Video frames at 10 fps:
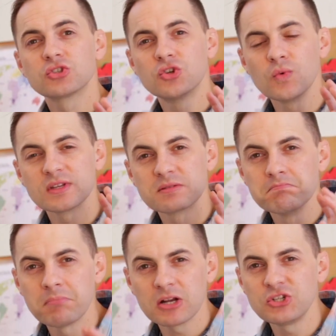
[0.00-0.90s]
do as
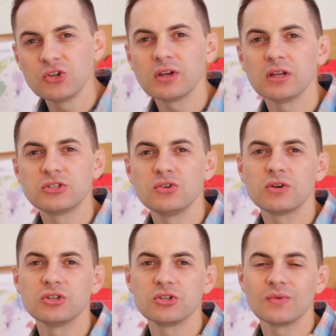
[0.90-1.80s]
much as you
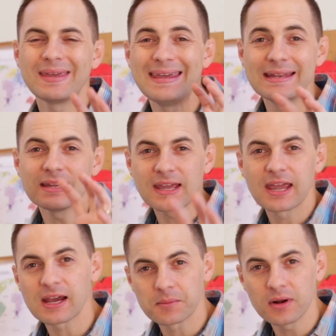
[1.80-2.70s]
can do in
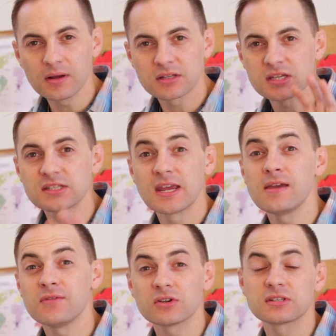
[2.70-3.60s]
camera to
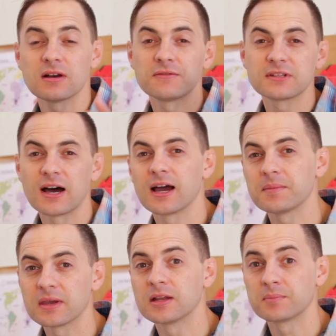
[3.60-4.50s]
save yourself
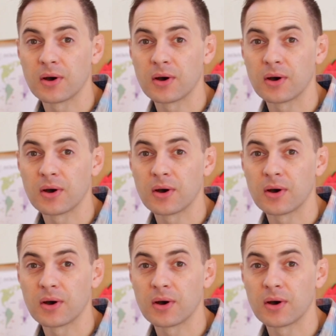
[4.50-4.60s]
time in